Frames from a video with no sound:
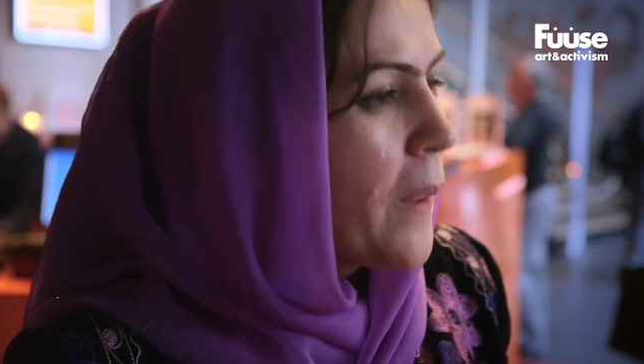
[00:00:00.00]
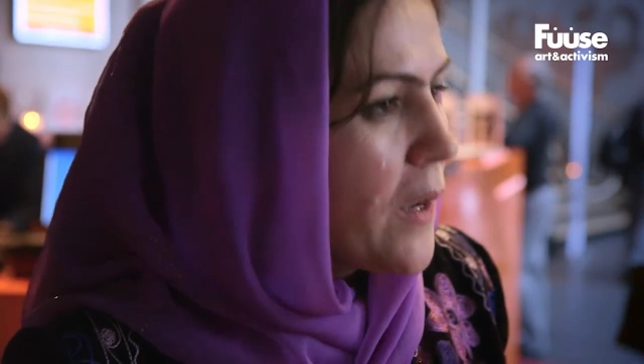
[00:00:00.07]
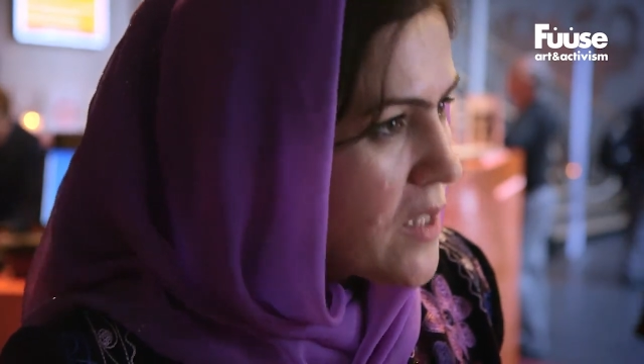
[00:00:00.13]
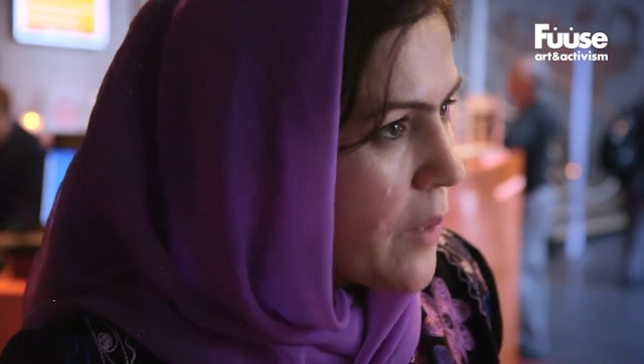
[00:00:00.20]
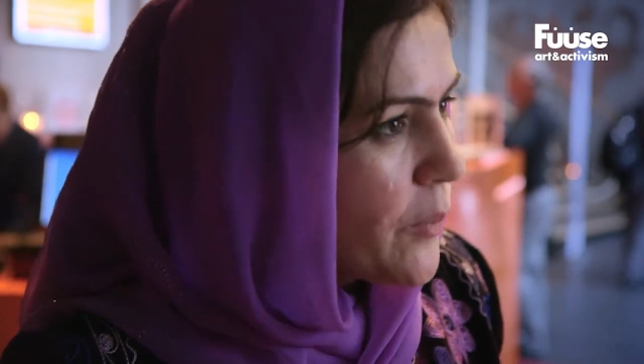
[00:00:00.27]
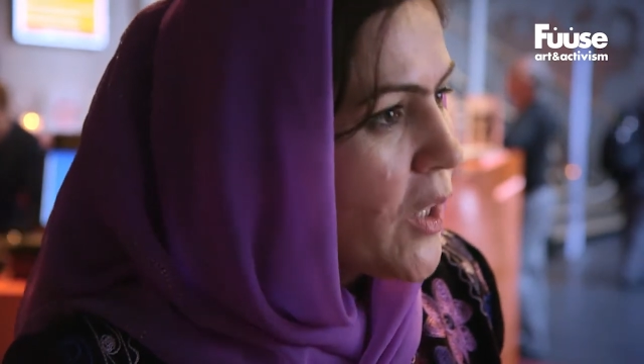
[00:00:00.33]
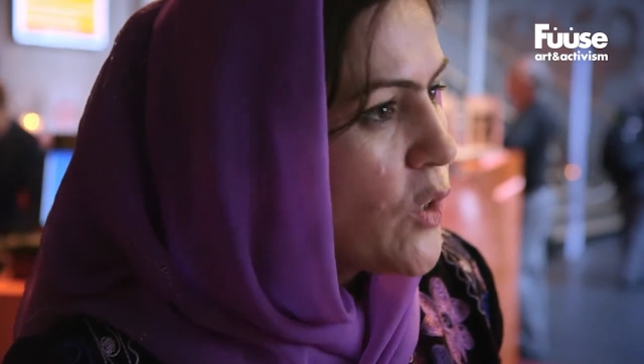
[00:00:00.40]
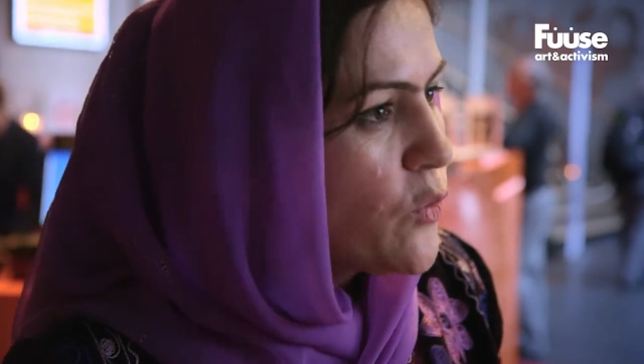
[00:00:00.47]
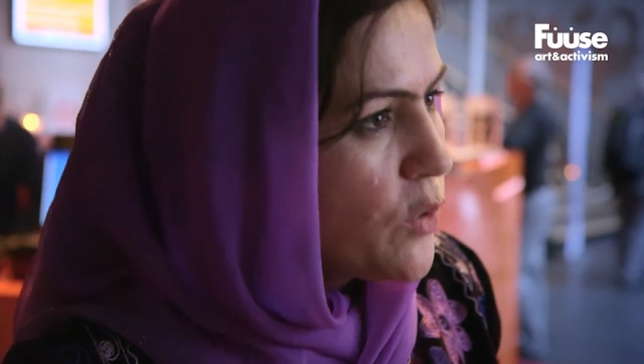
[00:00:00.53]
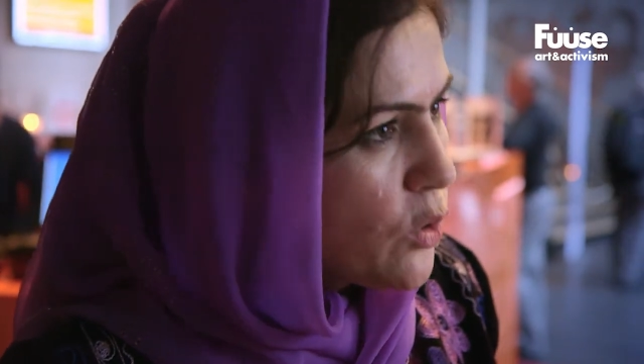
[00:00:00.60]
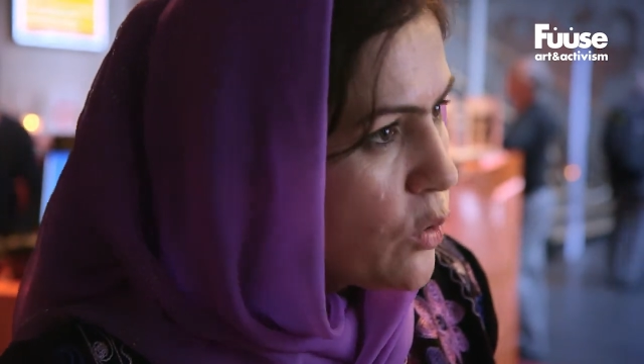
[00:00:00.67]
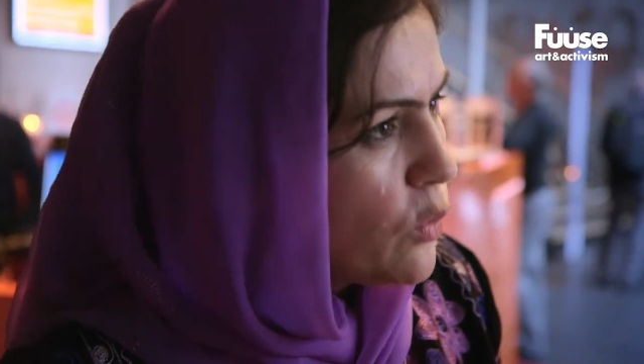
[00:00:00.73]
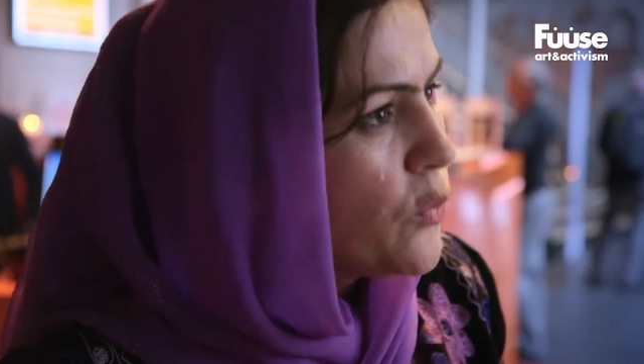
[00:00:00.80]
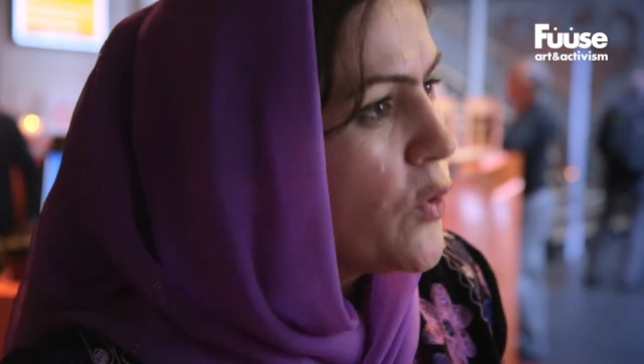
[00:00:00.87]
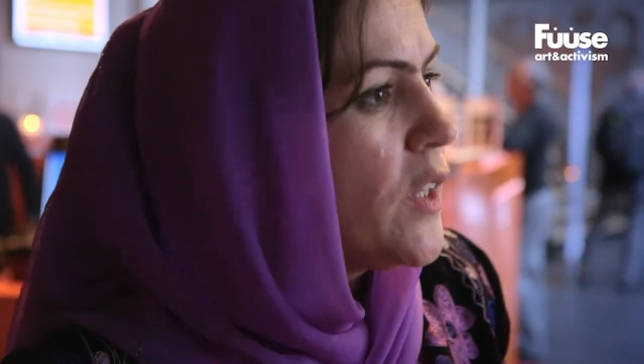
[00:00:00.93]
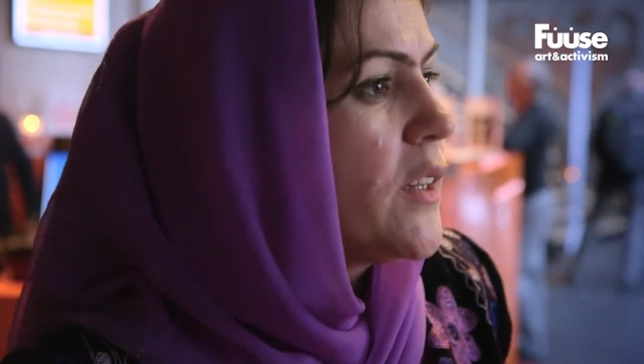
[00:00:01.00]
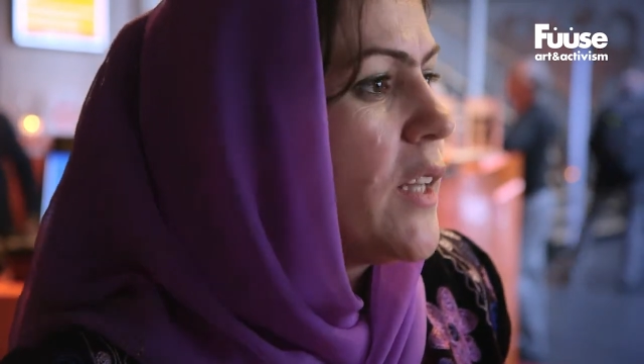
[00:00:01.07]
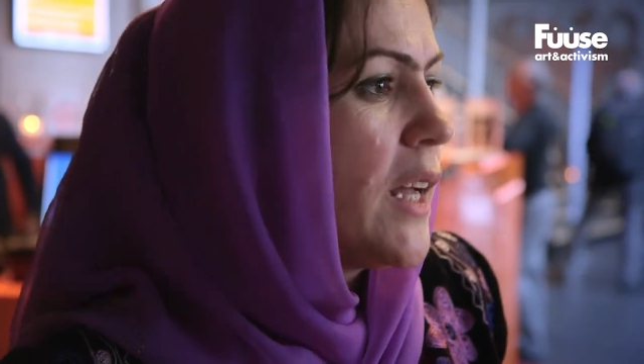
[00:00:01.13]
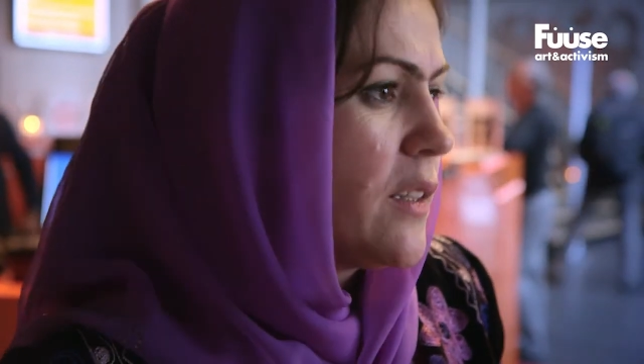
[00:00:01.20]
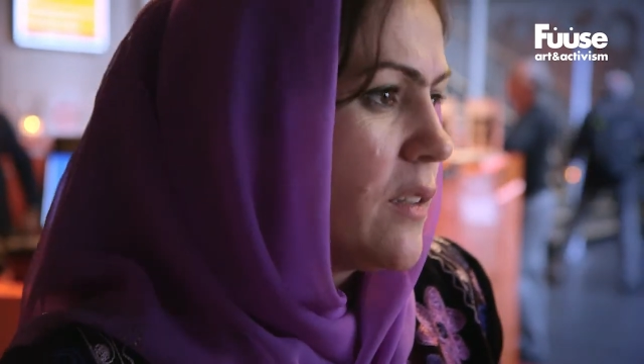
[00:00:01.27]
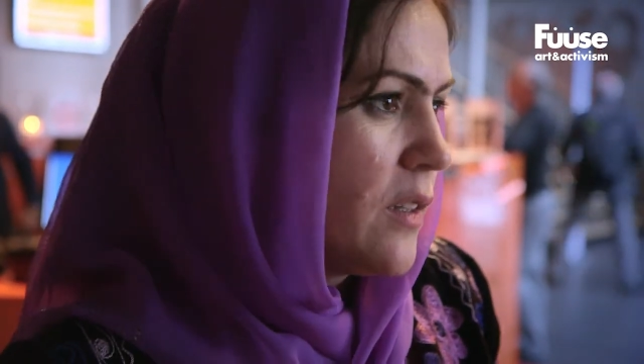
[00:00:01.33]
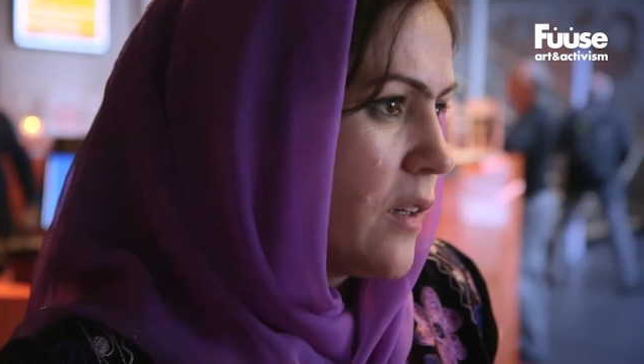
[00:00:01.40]
sometimes we do feel
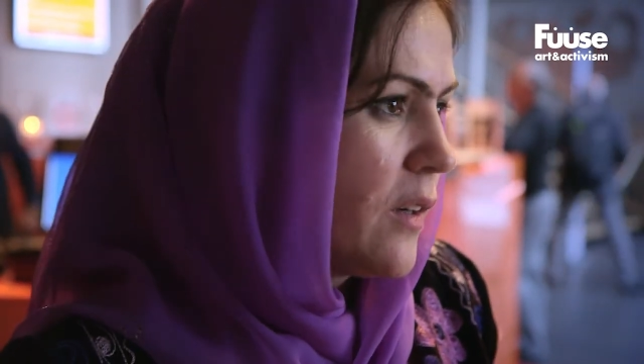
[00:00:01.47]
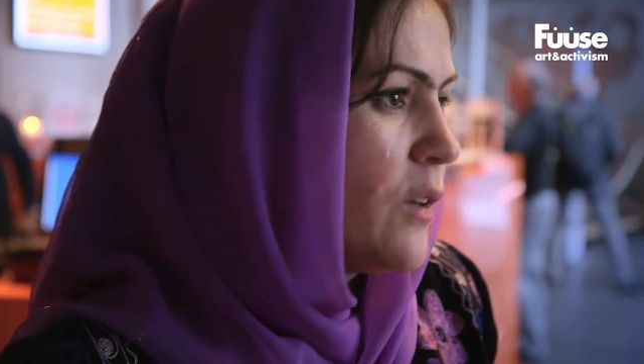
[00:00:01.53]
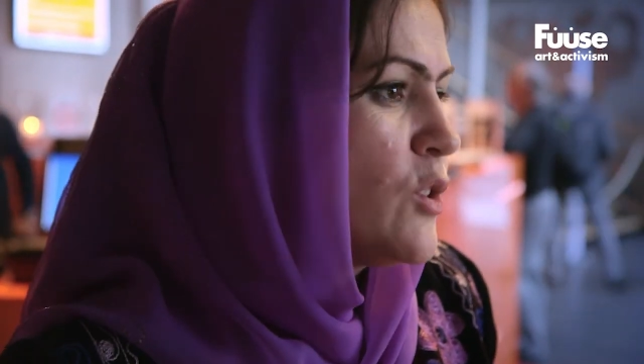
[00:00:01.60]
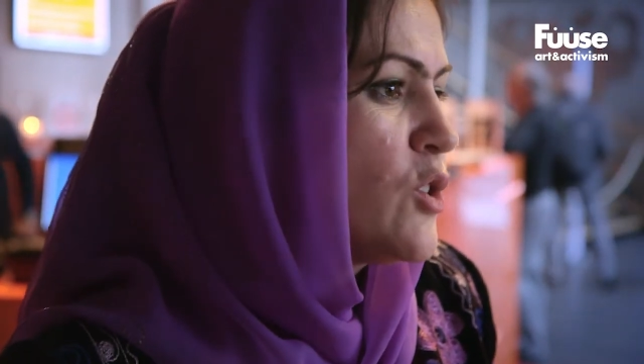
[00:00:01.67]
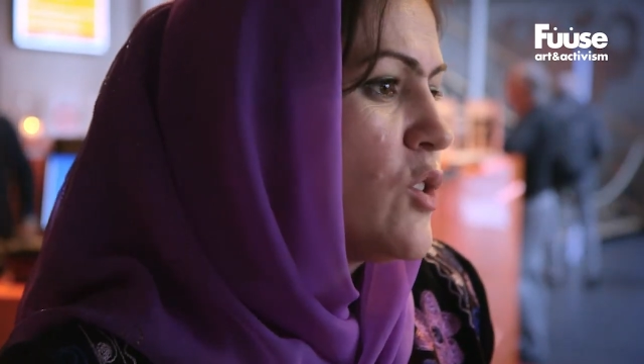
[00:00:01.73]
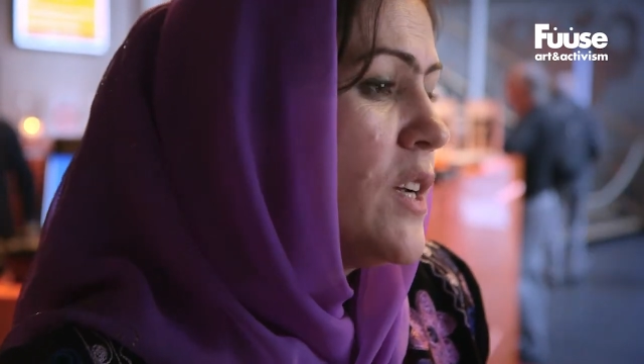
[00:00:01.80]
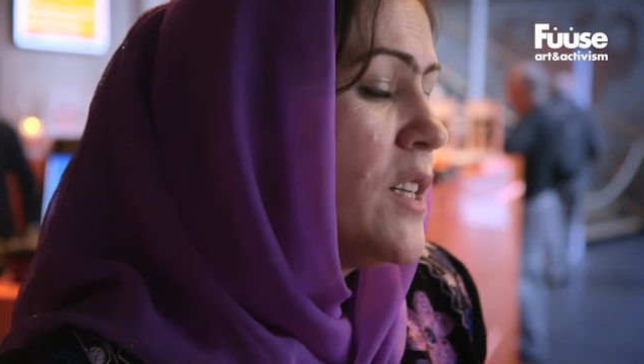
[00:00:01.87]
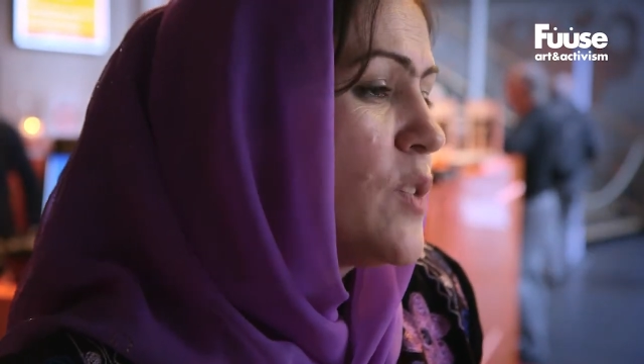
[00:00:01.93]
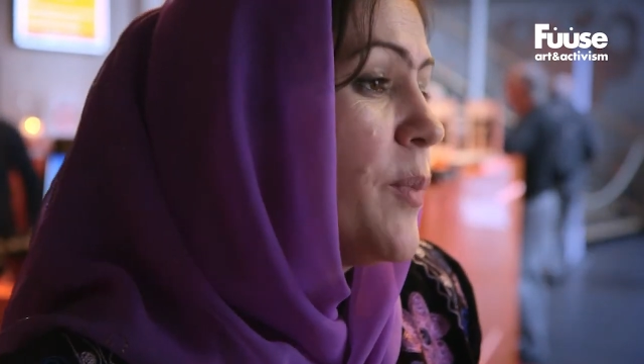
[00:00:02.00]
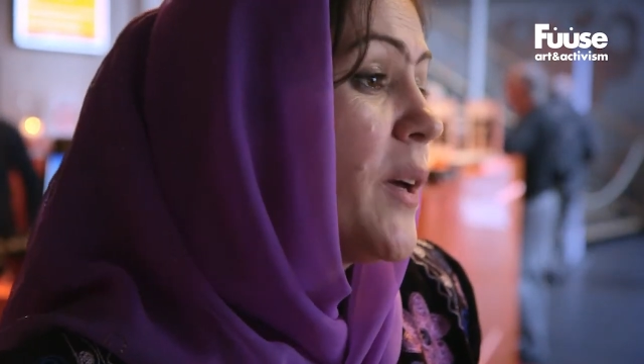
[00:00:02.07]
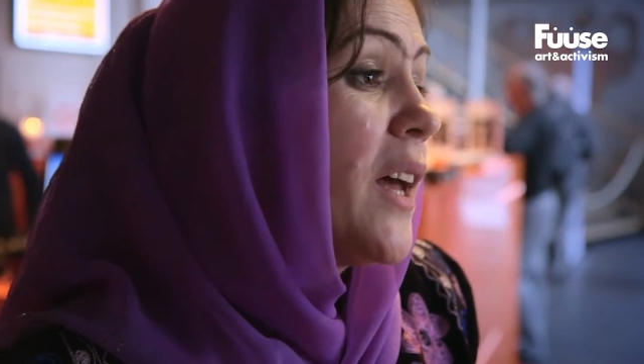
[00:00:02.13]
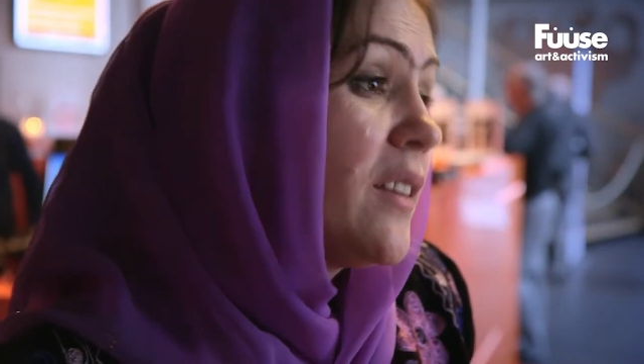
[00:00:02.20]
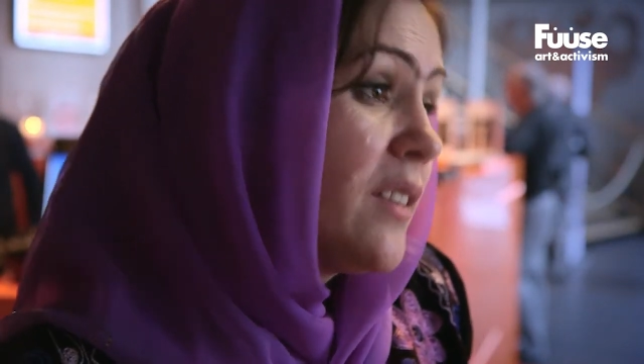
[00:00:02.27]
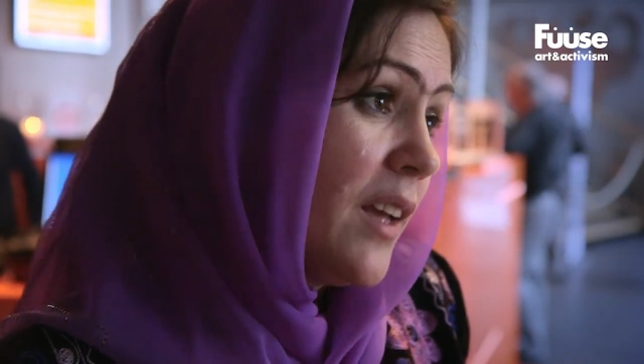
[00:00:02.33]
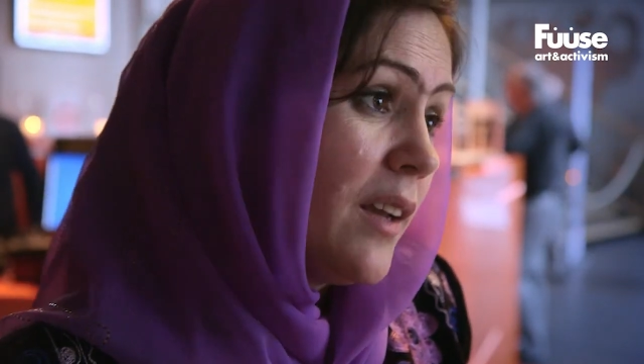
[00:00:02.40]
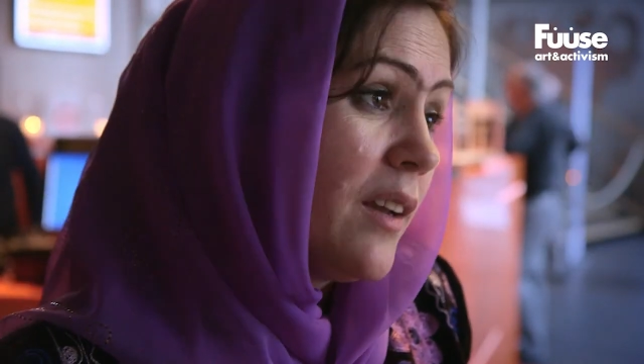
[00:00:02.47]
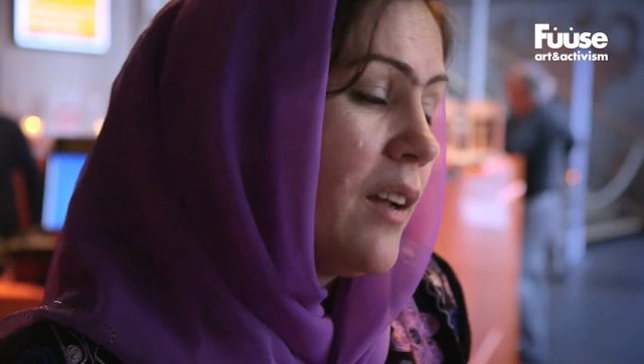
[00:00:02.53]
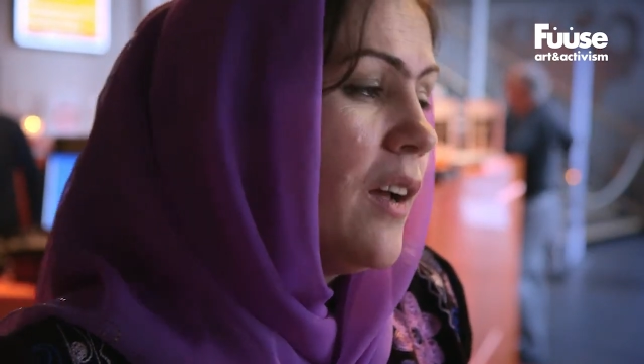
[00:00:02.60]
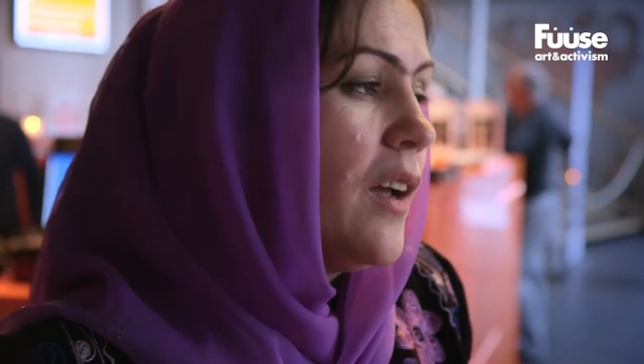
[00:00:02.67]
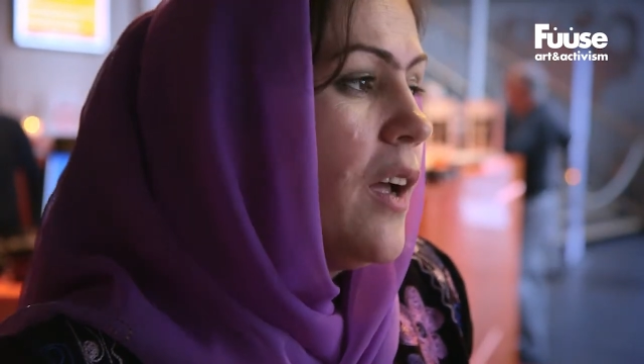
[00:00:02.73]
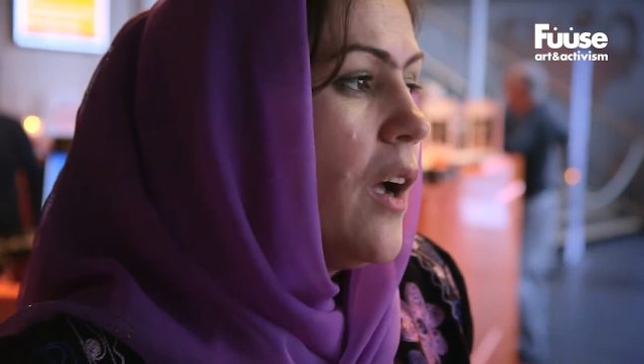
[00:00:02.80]
that uh, constraints, but I think